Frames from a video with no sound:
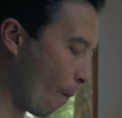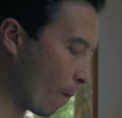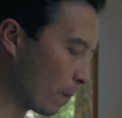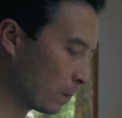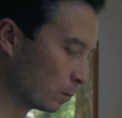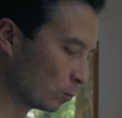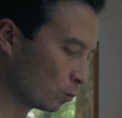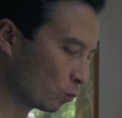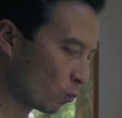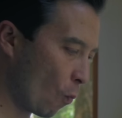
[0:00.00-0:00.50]

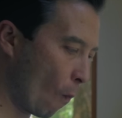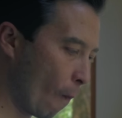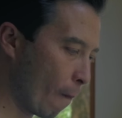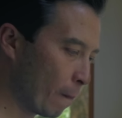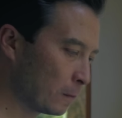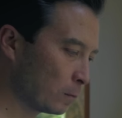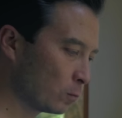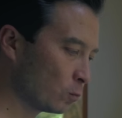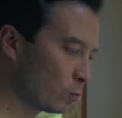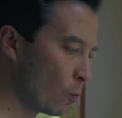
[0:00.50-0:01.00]
it to
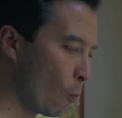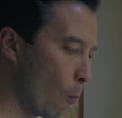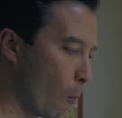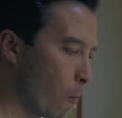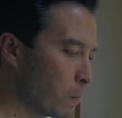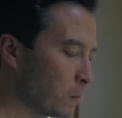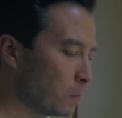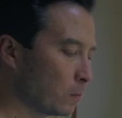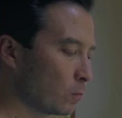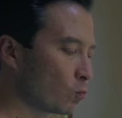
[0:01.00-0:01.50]
manage their
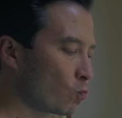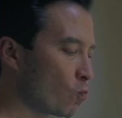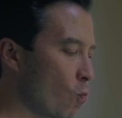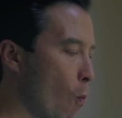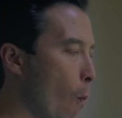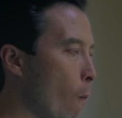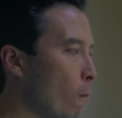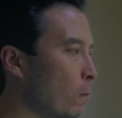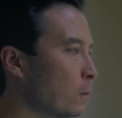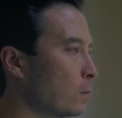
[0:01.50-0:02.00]
notes
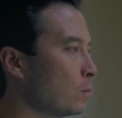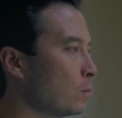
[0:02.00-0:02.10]
and